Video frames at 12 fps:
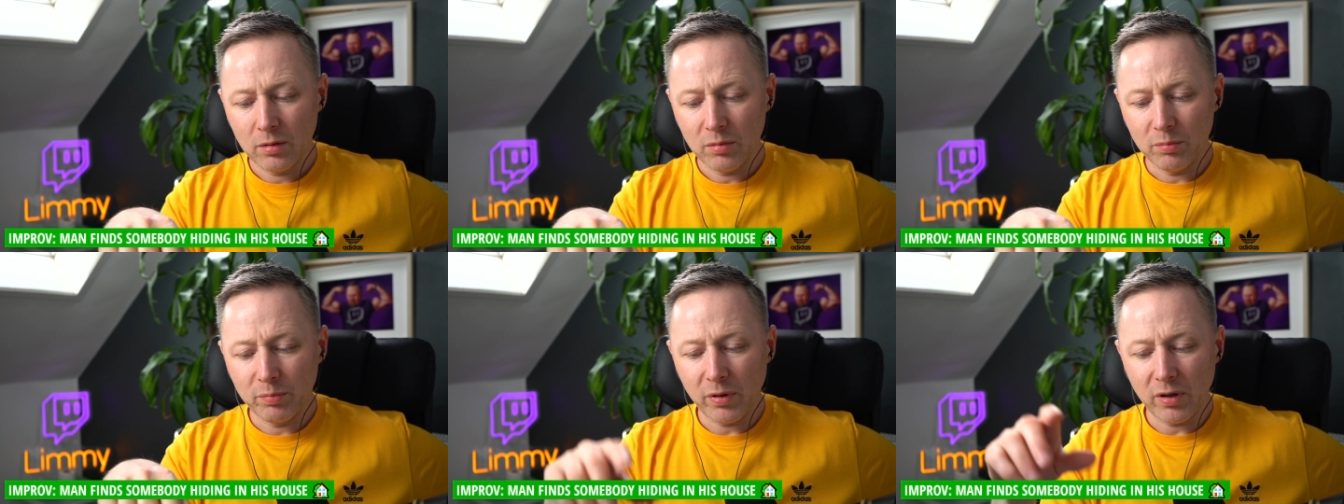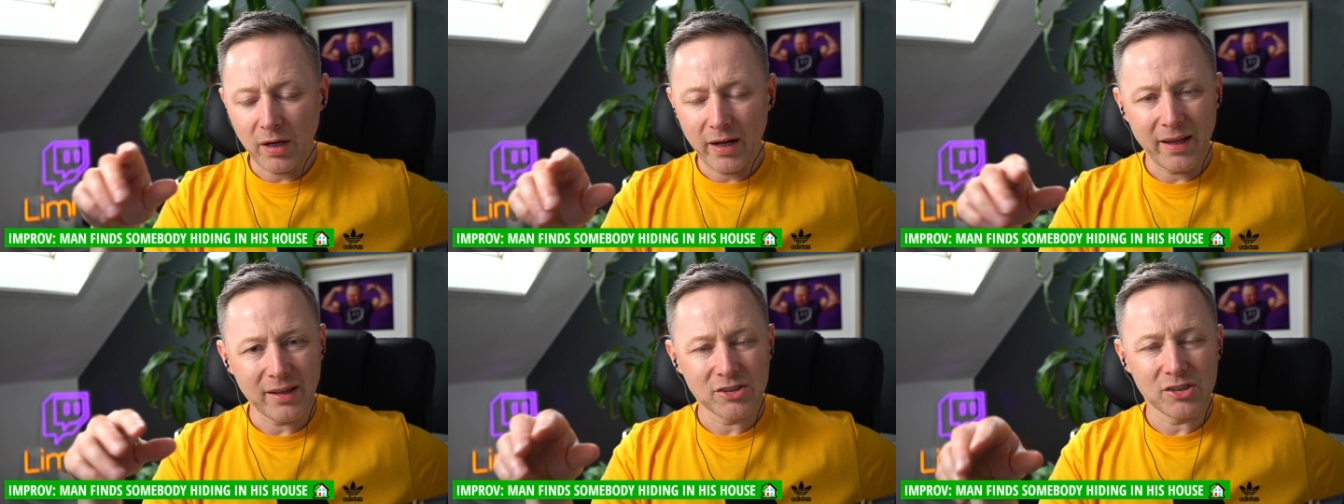but I
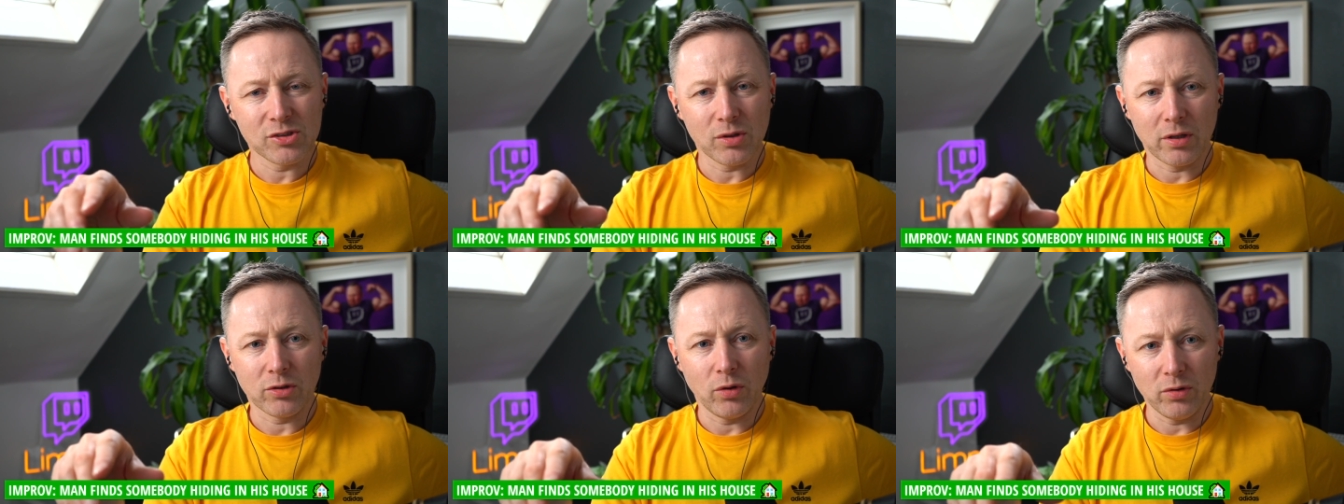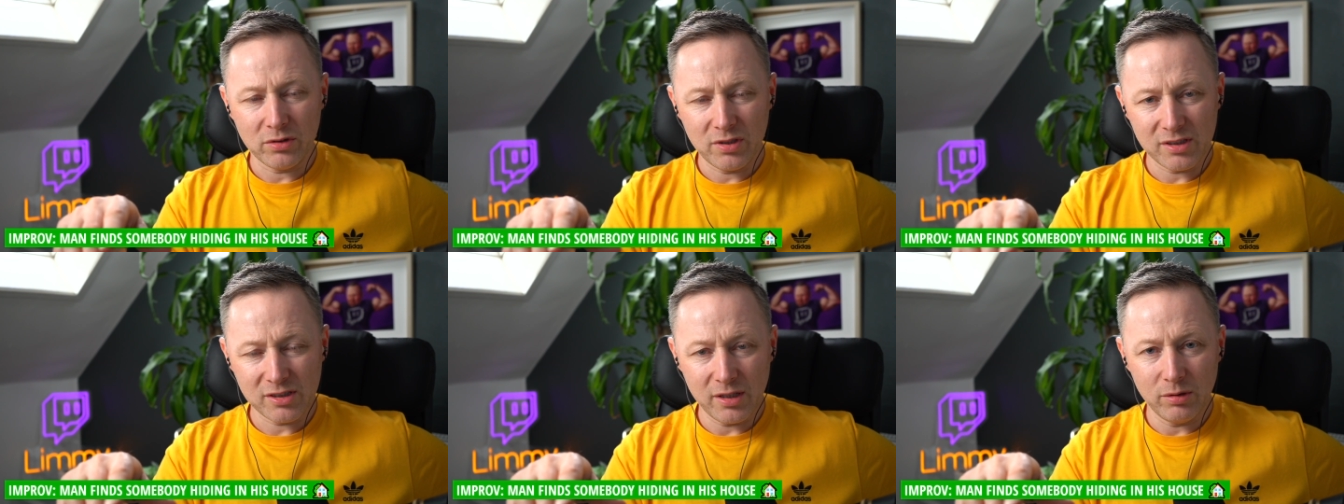heard you sort of talking to
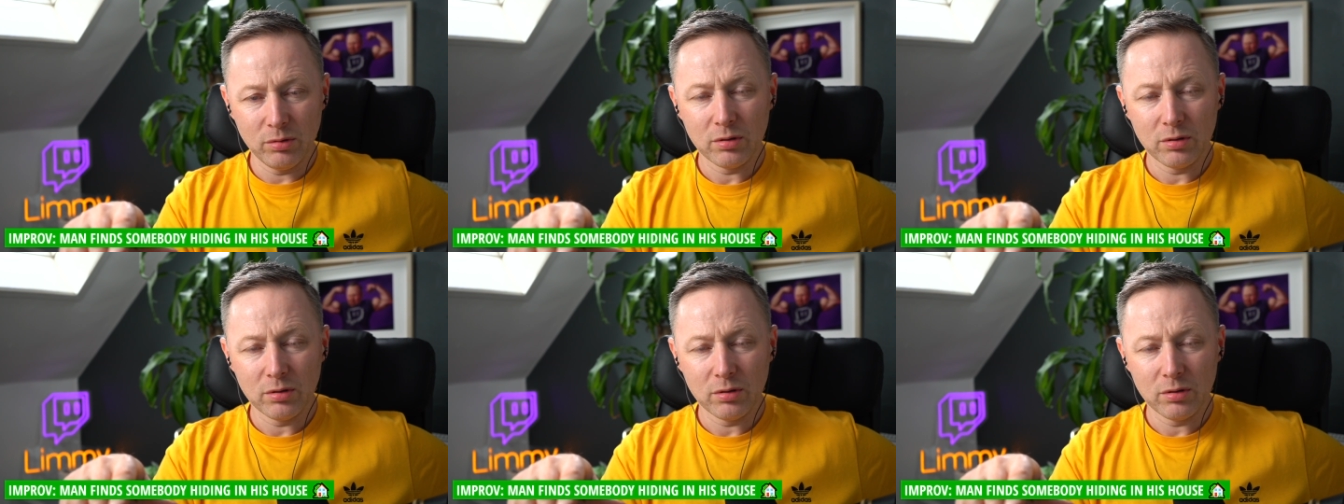yourself.